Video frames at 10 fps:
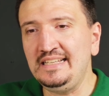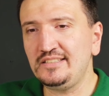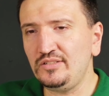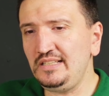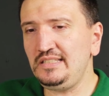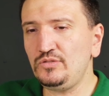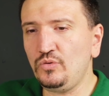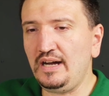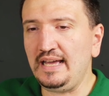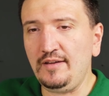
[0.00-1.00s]
So this is
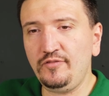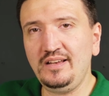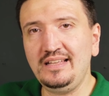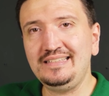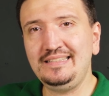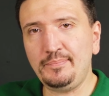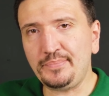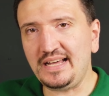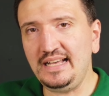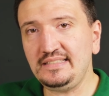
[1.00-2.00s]
why I feel the
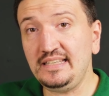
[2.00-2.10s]
price,